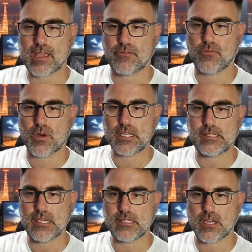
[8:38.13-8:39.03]

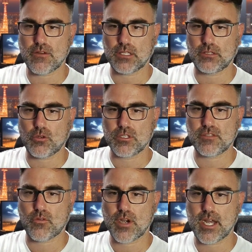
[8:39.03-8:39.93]
46 area towards
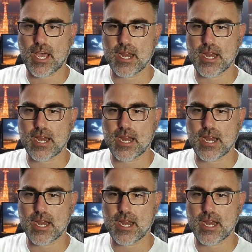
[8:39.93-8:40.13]
49,